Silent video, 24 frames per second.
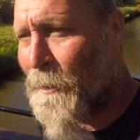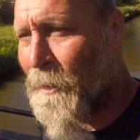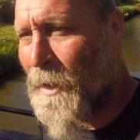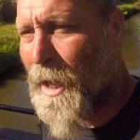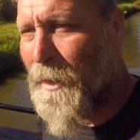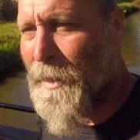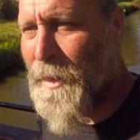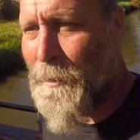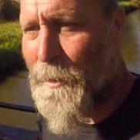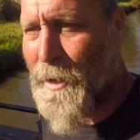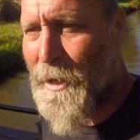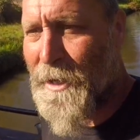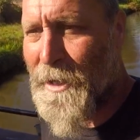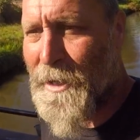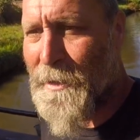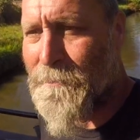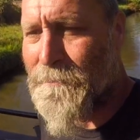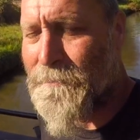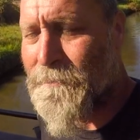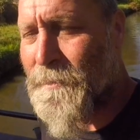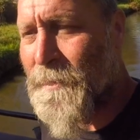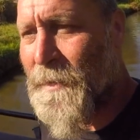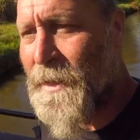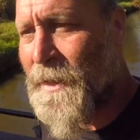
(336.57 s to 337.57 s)
I think we're going to
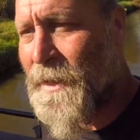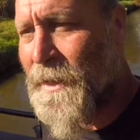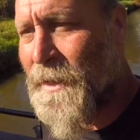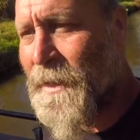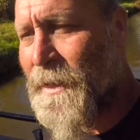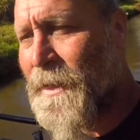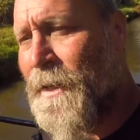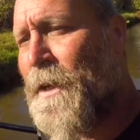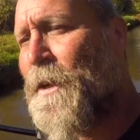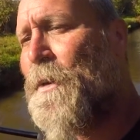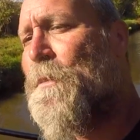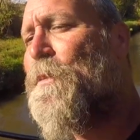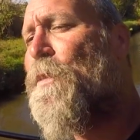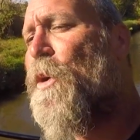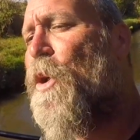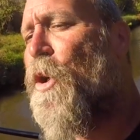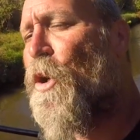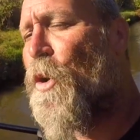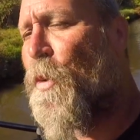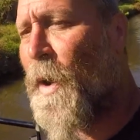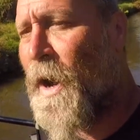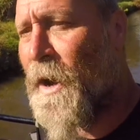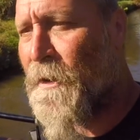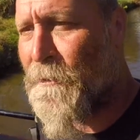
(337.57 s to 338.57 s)
moor
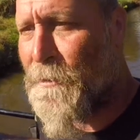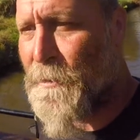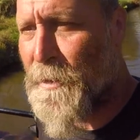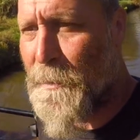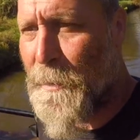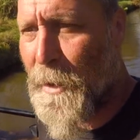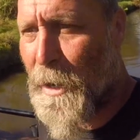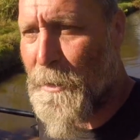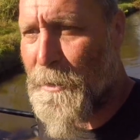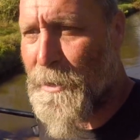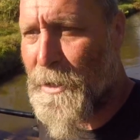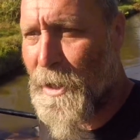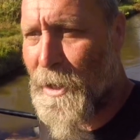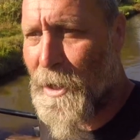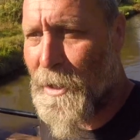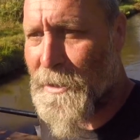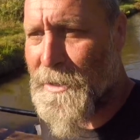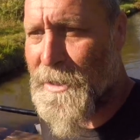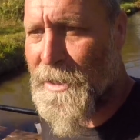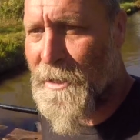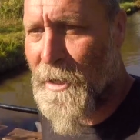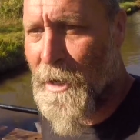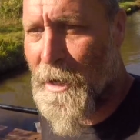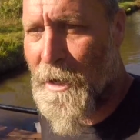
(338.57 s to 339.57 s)
away from the
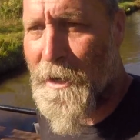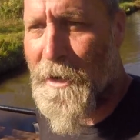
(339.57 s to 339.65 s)
boatyard tonight.